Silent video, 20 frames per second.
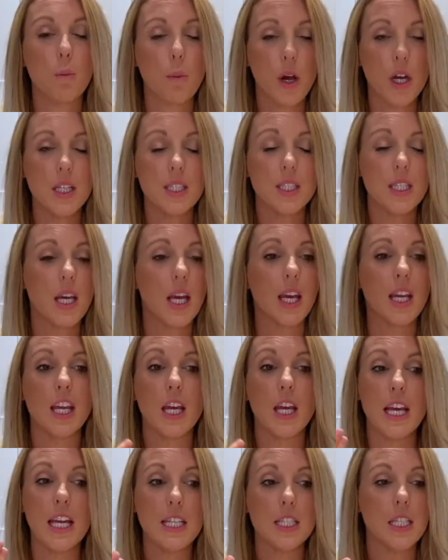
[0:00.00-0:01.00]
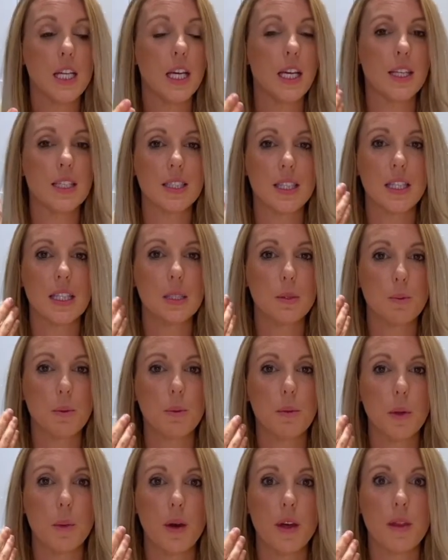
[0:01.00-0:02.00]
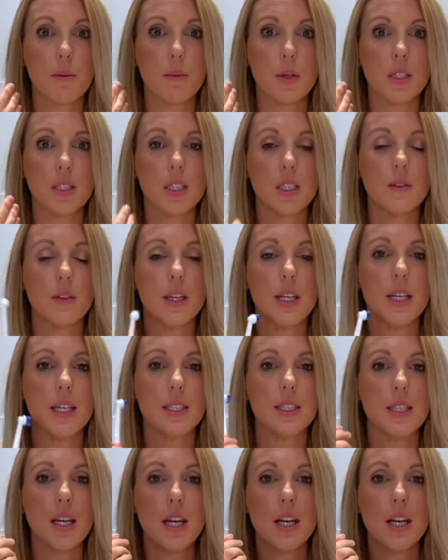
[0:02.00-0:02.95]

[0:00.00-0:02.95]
biting and your eating, so that's probably where the most of it is.